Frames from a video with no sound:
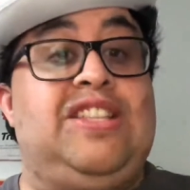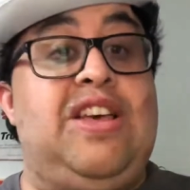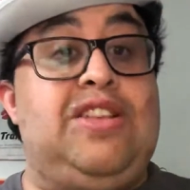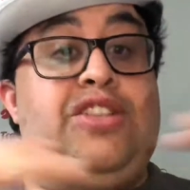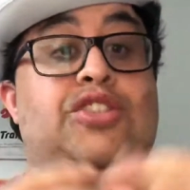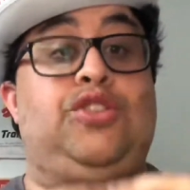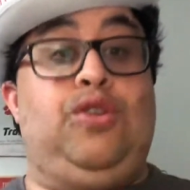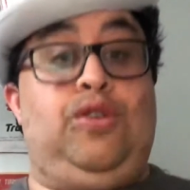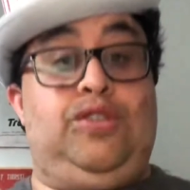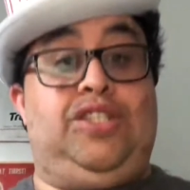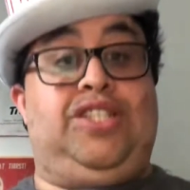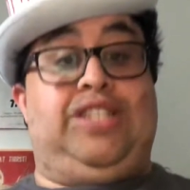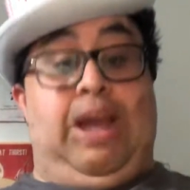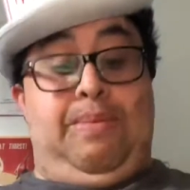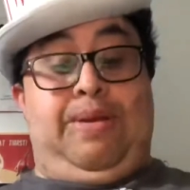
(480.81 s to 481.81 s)
The
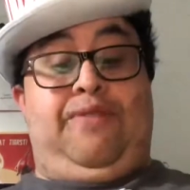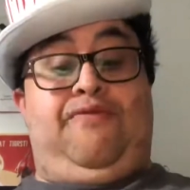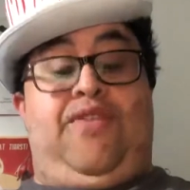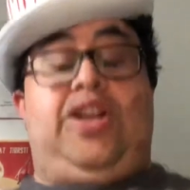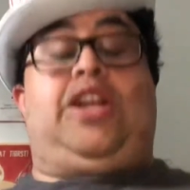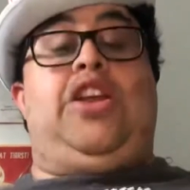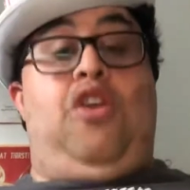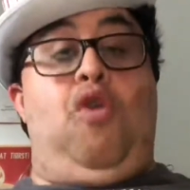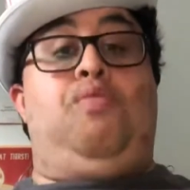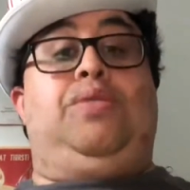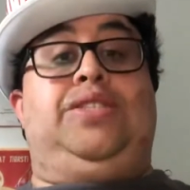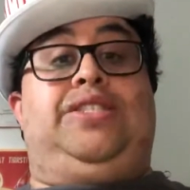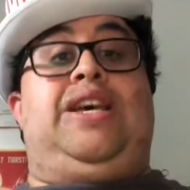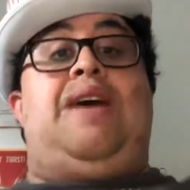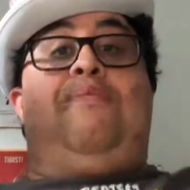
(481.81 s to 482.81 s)
dude's stomach fucking
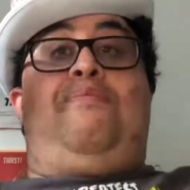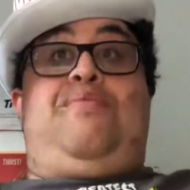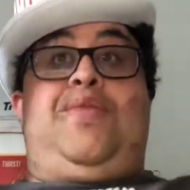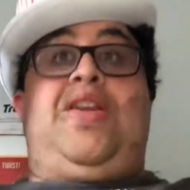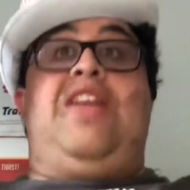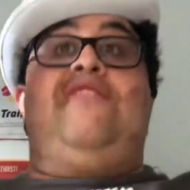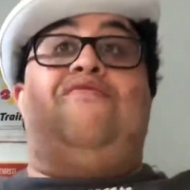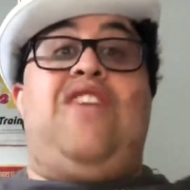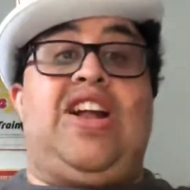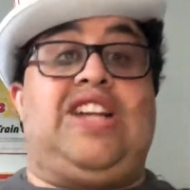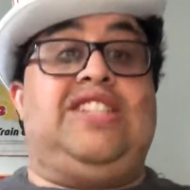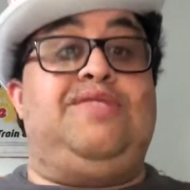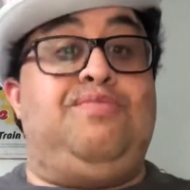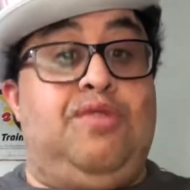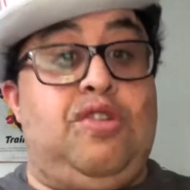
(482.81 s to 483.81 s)
opens up and
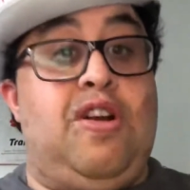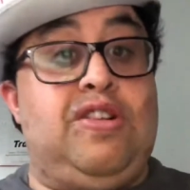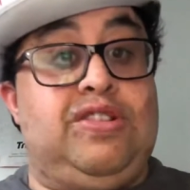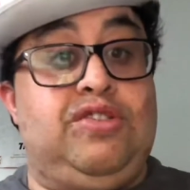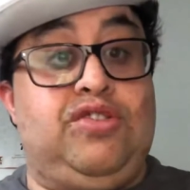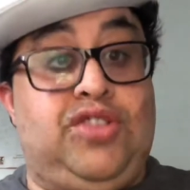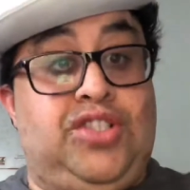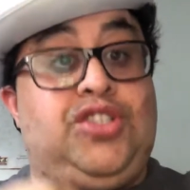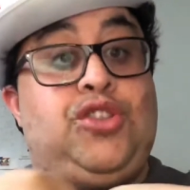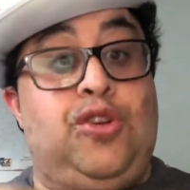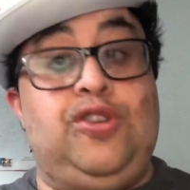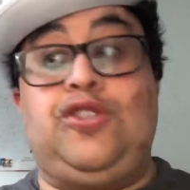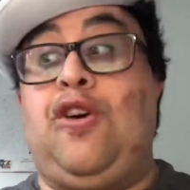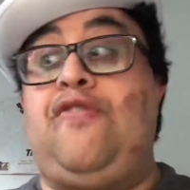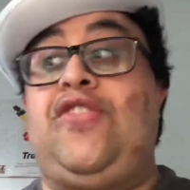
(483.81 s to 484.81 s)
fucking
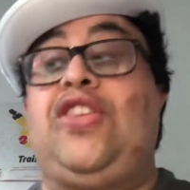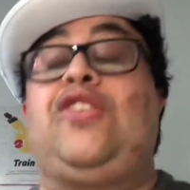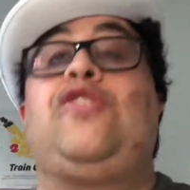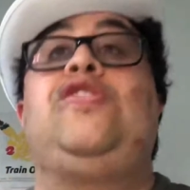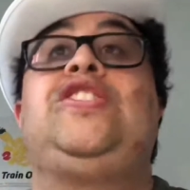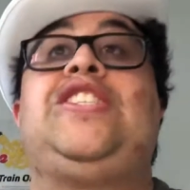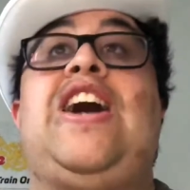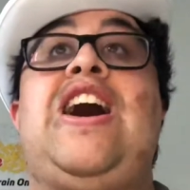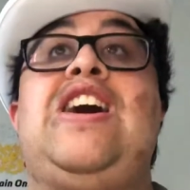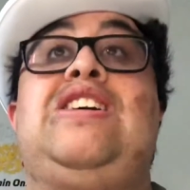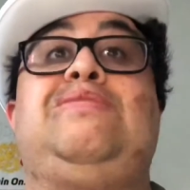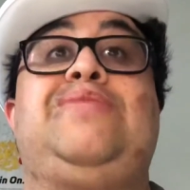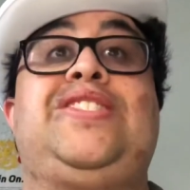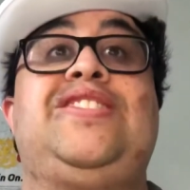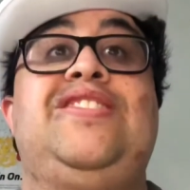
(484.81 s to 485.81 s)
chews off the dude's
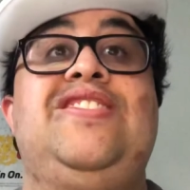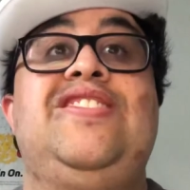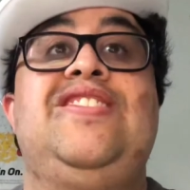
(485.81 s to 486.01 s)
arms.